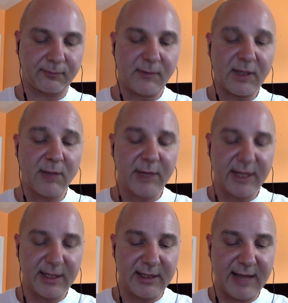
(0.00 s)
We
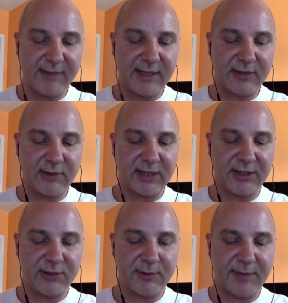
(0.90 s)
can navigate
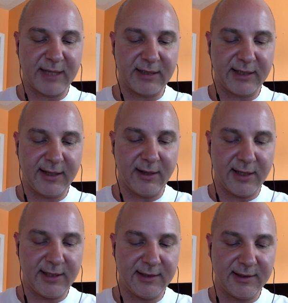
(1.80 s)
directly to it by clicking
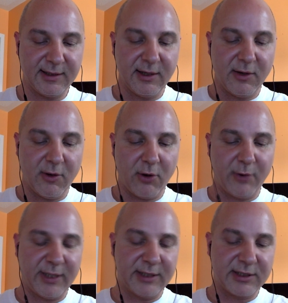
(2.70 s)
on it, or
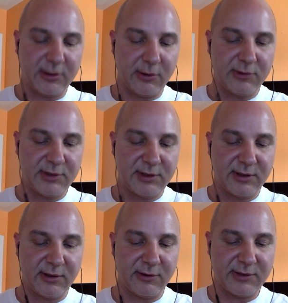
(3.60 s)
we can just close
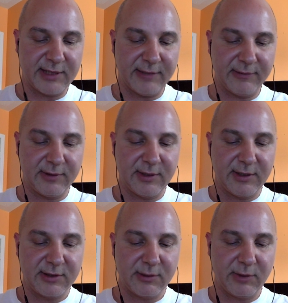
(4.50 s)
it out.
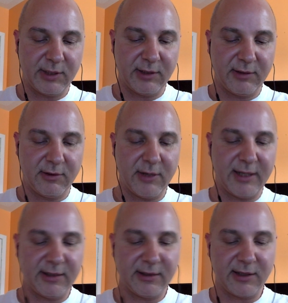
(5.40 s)
So we'll go
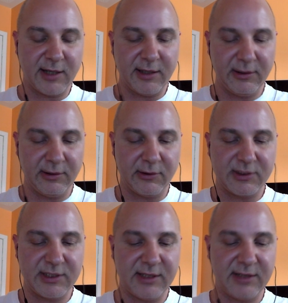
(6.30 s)
ahead and click on it. You'll
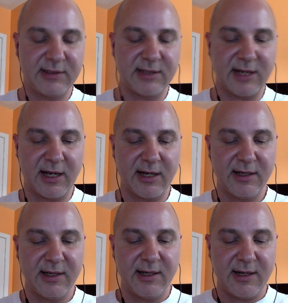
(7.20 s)
notice it
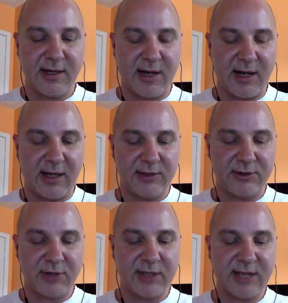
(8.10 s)

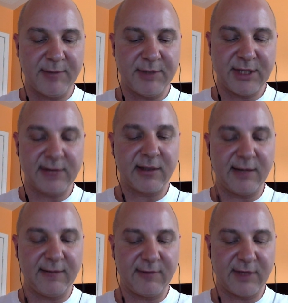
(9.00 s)
draws that magenta
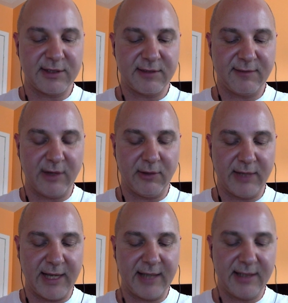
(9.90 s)
line for us to follow
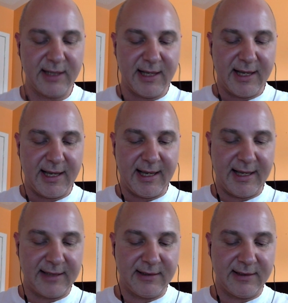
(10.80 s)
again.
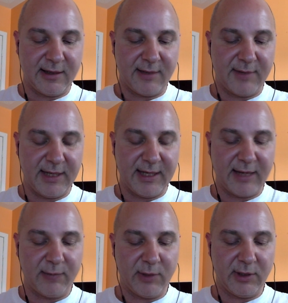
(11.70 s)
And
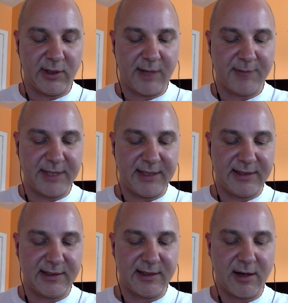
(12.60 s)
again, we'll
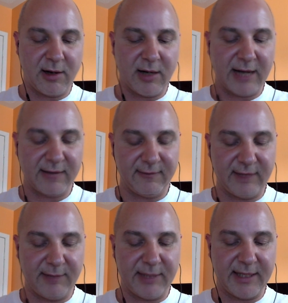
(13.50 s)
update our active
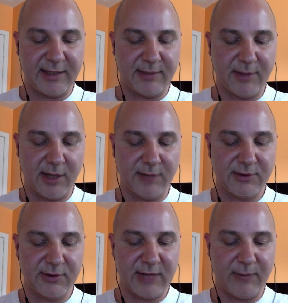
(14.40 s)
flight plan at the bottom so that we